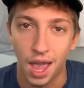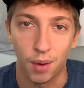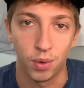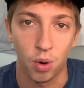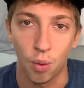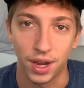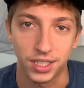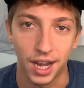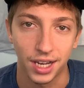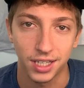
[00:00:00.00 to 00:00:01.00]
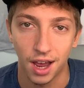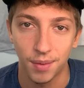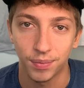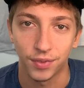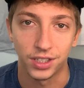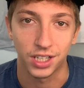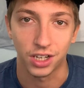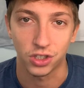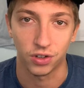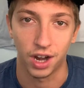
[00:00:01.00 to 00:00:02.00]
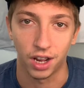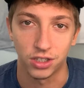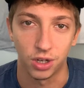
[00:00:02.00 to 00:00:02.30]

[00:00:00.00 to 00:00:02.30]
we won't waste any time. Let's get straight into